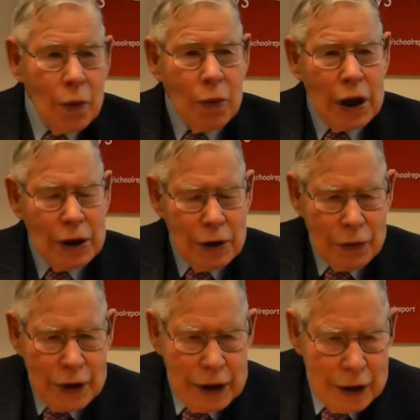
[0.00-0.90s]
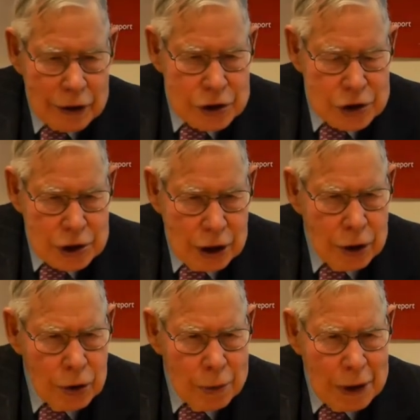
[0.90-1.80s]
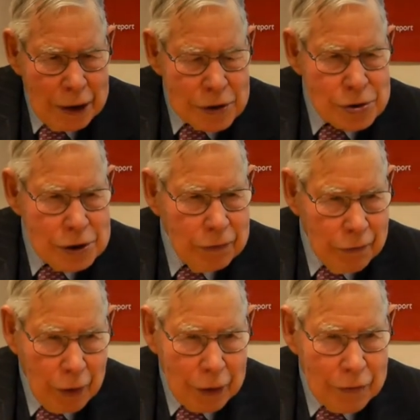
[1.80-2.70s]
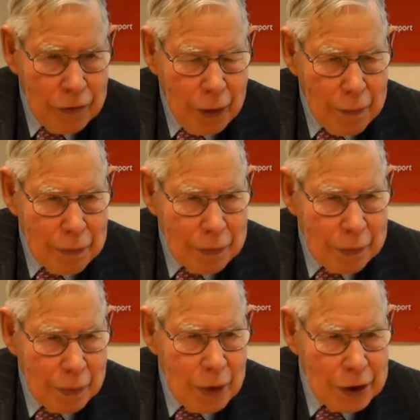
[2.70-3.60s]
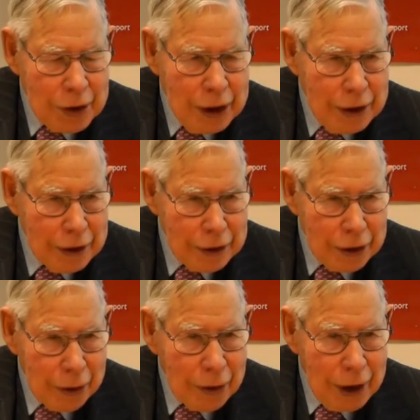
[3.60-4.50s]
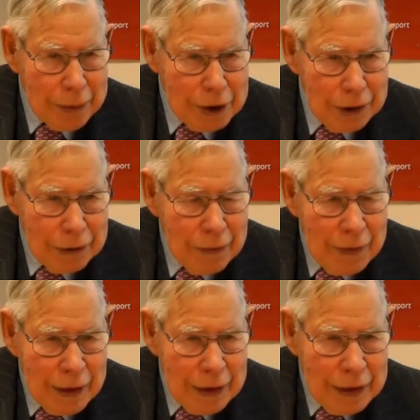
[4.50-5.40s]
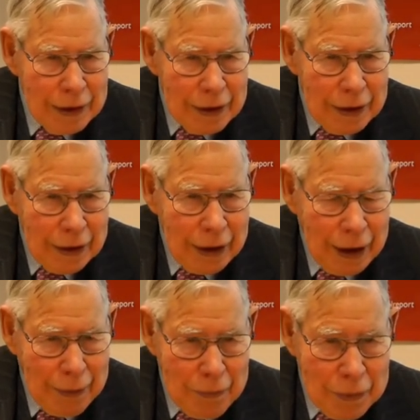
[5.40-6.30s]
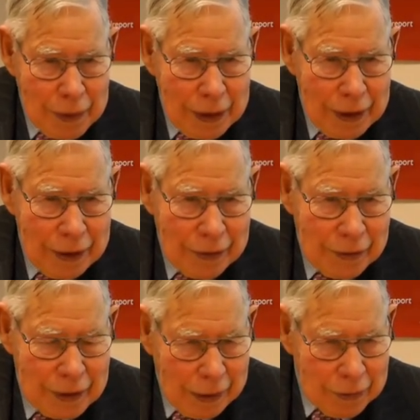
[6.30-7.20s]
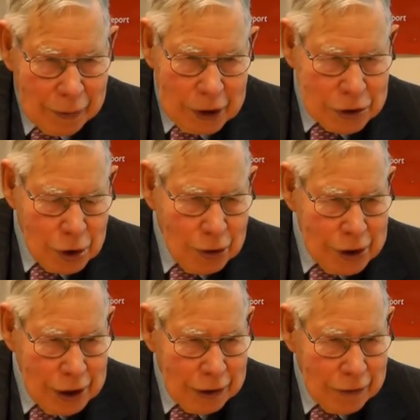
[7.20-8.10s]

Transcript: Well, they are so much different from what I know. I mean, um, we're talking